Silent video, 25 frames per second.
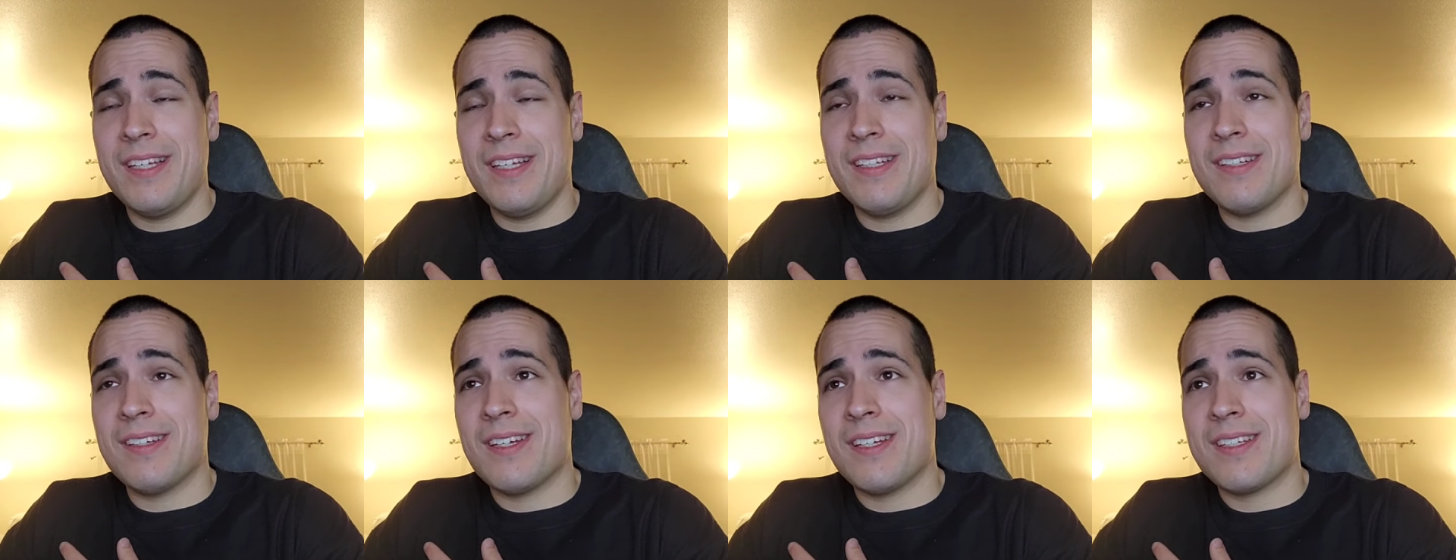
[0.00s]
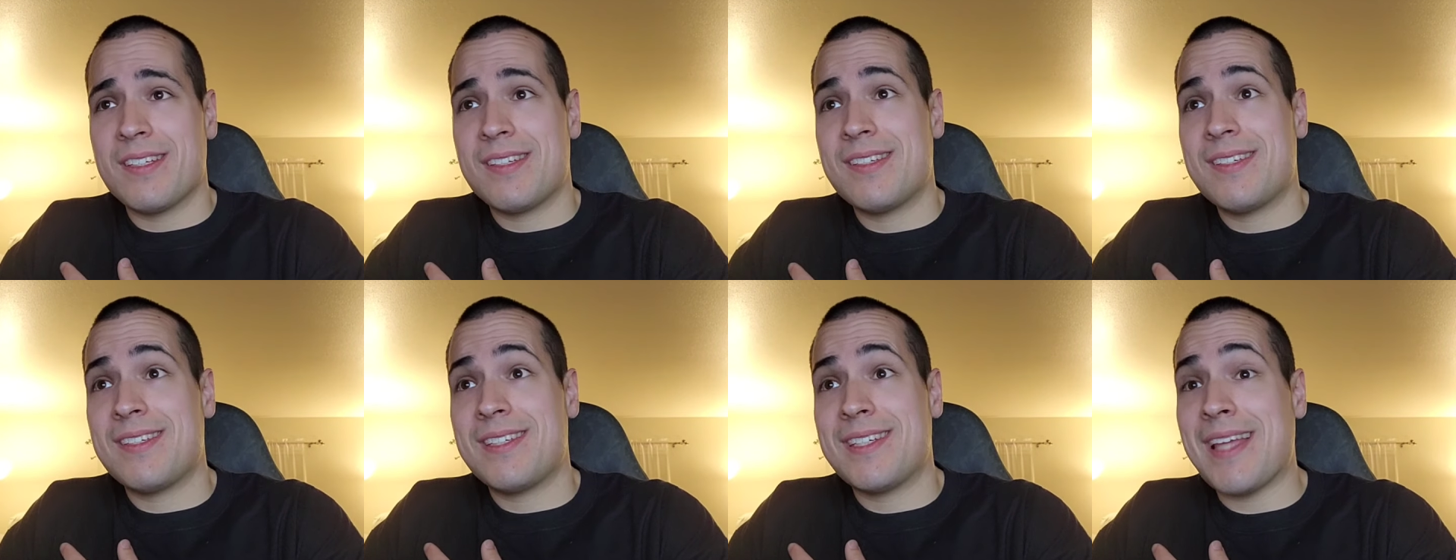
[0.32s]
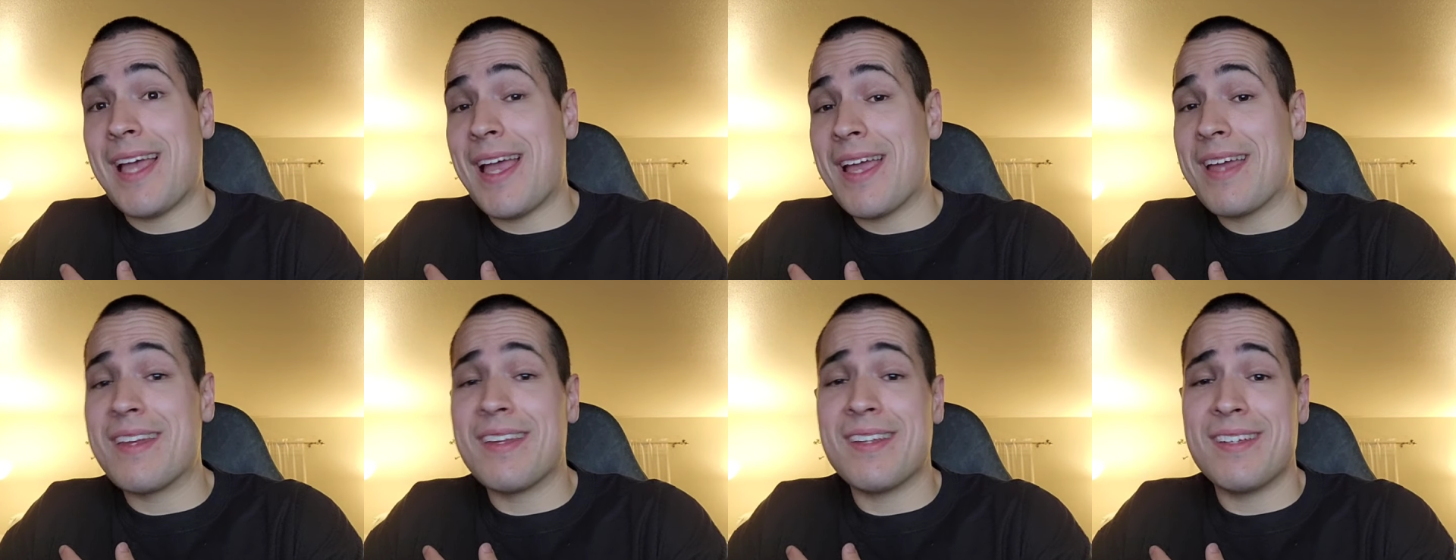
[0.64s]

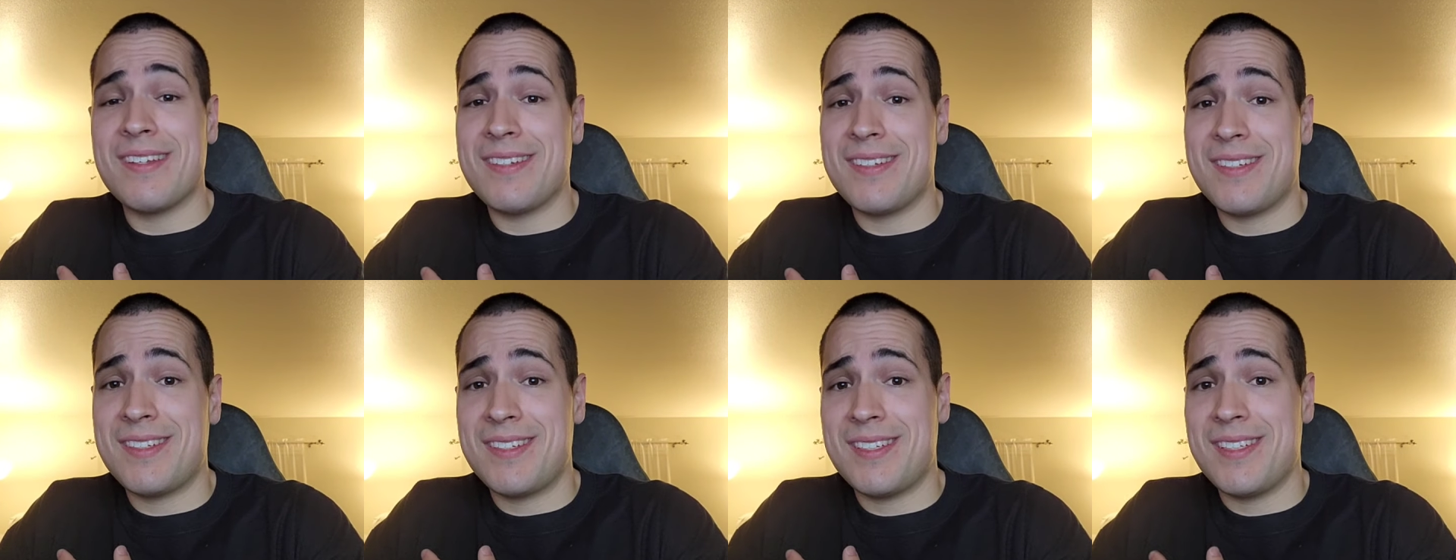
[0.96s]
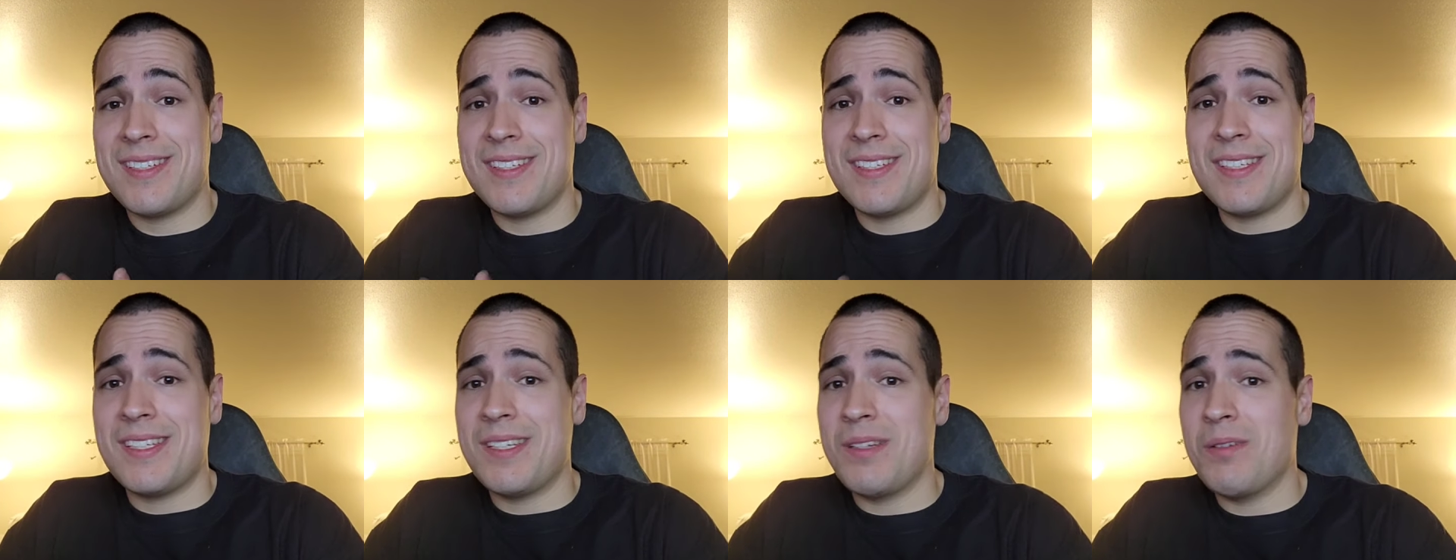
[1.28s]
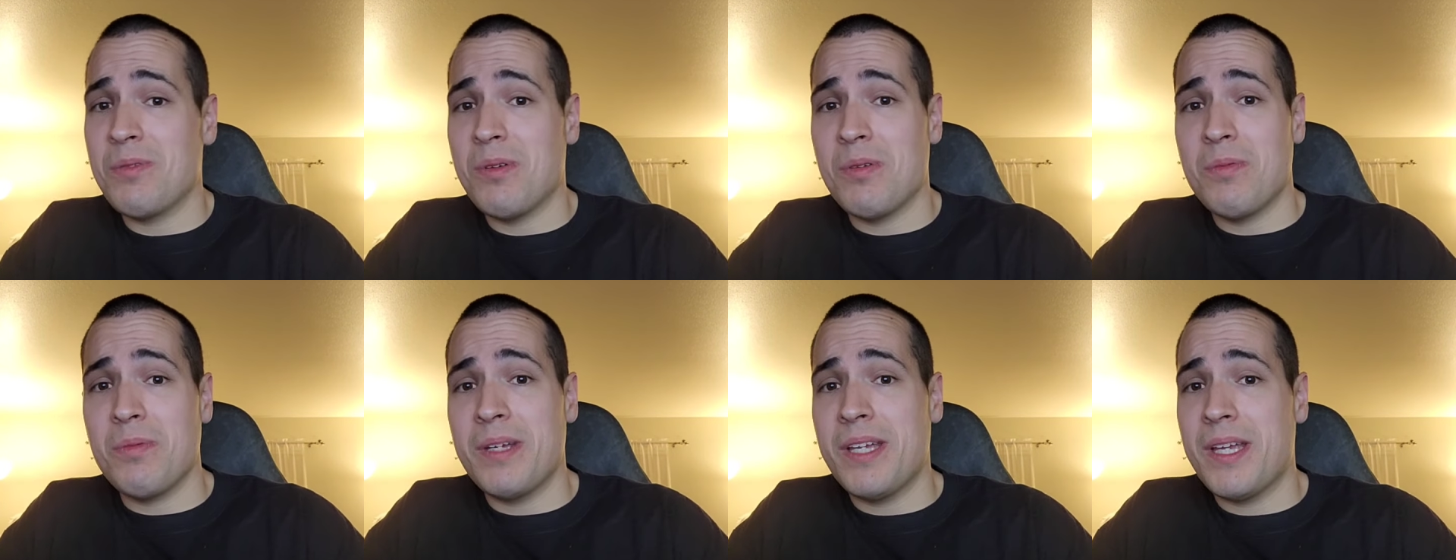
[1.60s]
excited to see
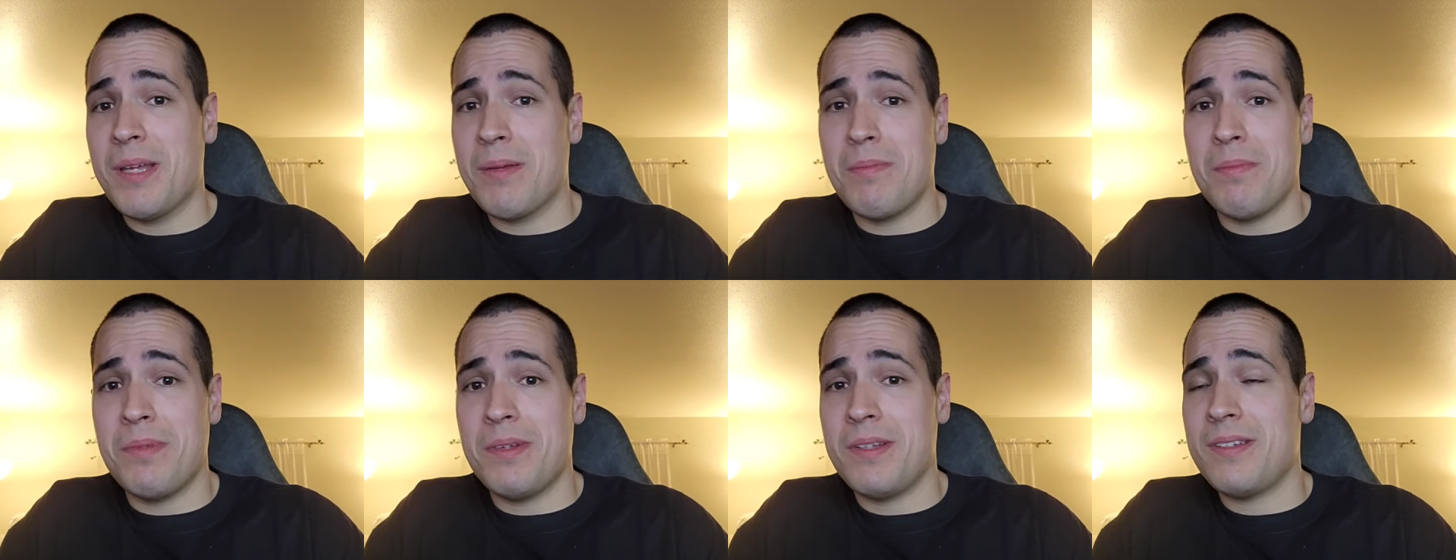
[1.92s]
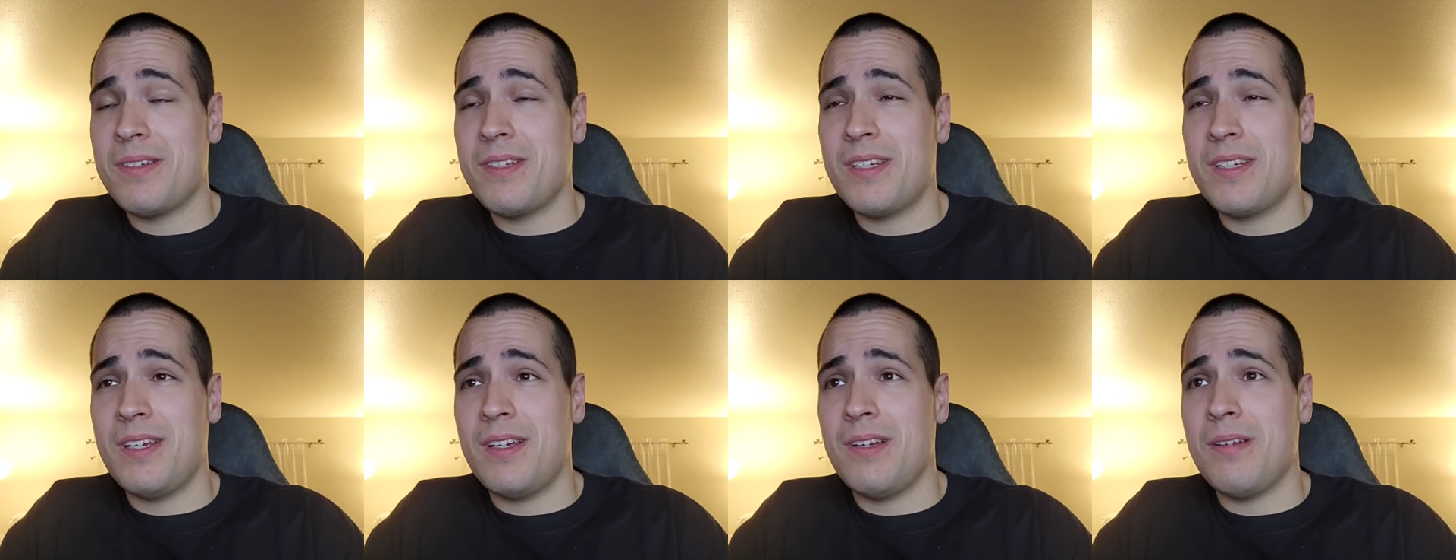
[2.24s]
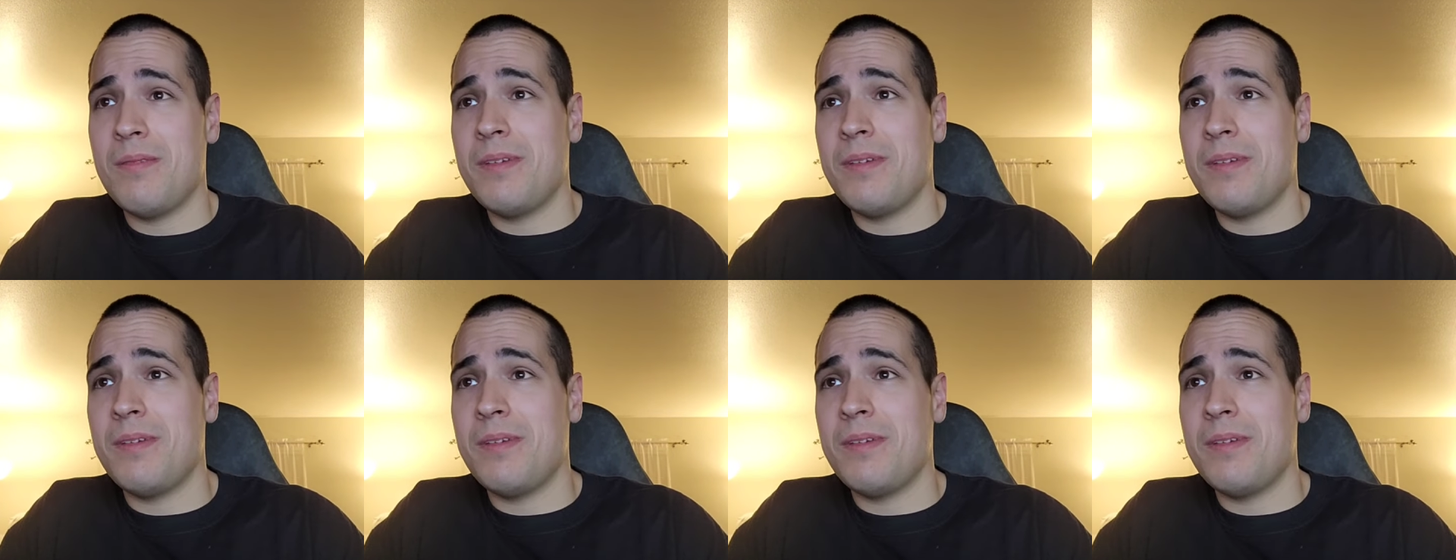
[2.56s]
what we can build here,